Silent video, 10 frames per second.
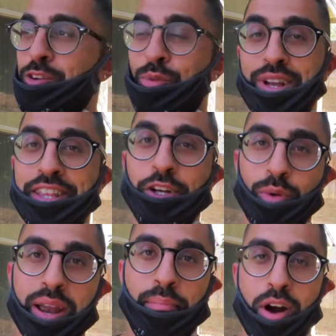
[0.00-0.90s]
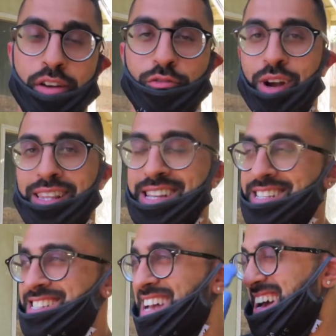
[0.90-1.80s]
in a really great part of
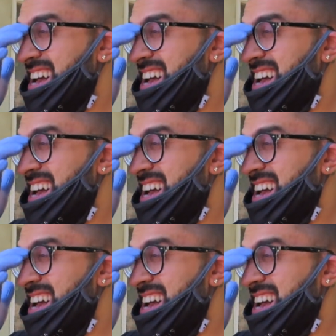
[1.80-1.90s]
Redlands.